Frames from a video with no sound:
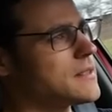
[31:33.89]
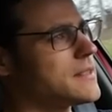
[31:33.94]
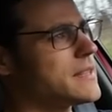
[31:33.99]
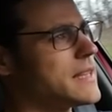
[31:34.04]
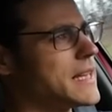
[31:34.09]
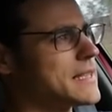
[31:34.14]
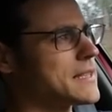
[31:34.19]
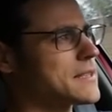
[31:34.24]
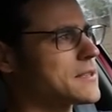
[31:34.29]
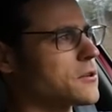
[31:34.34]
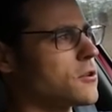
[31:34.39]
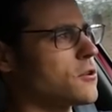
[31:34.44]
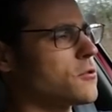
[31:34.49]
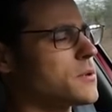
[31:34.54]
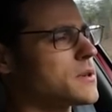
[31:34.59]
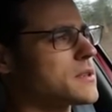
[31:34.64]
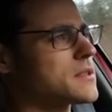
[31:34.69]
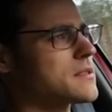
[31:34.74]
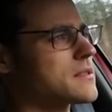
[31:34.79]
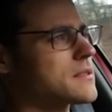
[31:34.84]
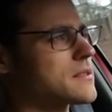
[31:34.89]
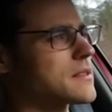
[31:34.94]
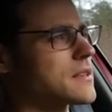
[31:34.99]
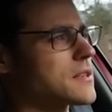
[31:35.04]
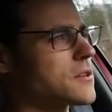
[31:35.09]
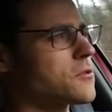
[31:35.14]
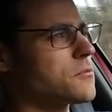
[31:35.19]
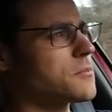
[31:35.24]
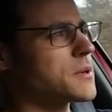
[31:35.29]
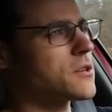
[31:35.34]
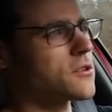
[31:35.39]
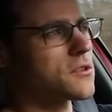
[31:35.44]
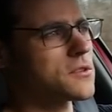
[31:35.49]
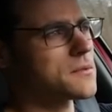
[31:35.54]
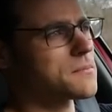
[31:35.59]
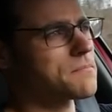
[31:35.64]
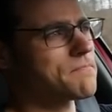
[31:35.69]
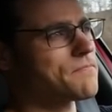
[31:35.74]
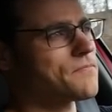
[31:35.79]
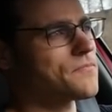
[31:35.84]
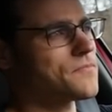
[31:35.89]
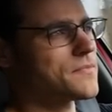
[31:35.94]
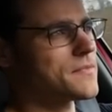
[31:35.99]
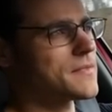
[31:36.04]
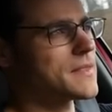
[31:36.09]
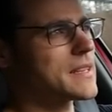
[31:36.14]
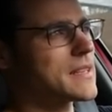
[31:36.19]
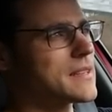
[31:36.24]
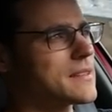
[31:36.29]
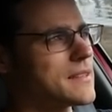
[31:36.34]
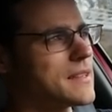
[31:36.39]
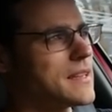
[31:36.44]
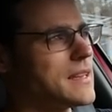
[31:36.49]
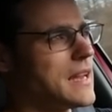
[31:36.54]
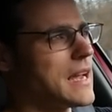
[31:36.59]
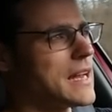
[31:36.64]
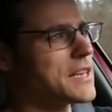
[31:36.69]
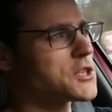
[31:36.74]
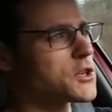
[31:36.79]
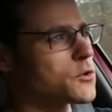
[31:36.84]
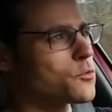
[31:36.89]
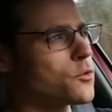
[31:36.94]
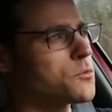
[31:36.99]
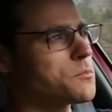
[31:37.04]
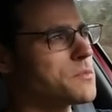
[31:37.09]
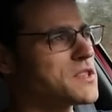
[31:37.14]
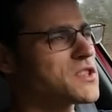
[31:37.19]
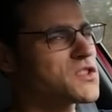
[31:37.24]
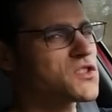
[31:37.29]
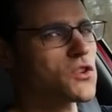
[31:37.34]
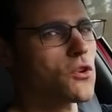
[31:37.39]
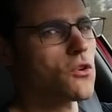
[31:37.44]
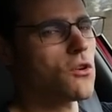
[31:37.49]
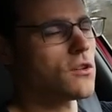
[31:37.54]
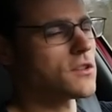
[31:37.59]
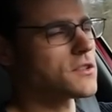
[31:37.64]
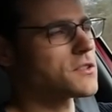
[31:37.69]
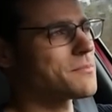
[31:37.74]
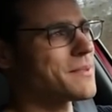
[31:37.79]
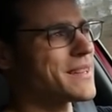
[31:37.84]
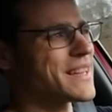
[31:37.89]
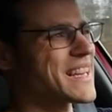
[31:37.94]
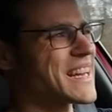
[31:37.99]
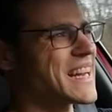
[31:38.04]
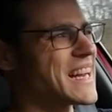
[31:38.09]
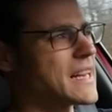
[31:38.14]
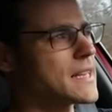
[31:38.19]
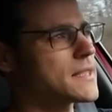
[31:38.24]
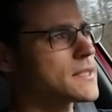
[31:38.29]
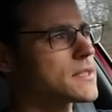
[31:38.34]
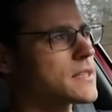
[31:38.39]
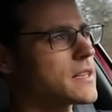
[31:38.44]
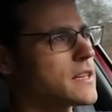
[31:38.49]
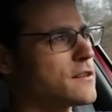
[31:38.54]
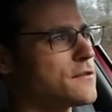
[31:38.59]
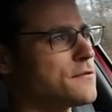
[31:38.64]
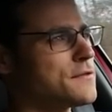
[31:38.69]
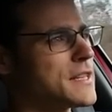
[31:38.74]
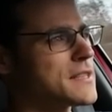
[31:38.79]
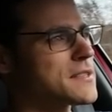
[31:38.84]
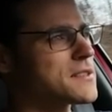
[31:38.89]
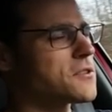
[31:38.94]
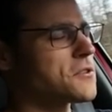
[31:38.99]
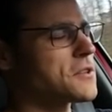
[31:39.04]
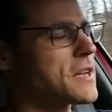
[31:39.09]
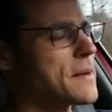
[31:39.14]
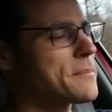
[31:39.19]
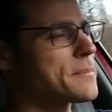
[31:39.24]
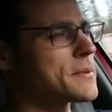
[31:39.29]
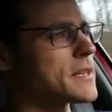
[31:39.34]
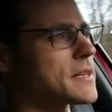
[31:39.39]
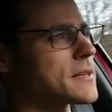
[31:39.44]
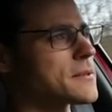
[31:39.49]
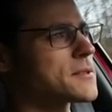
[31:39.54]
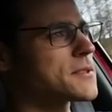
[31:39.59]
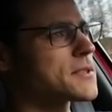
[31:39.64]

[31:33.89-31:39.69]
That is always, you know, because the engine would be stalled by the car itself, and that's not happening.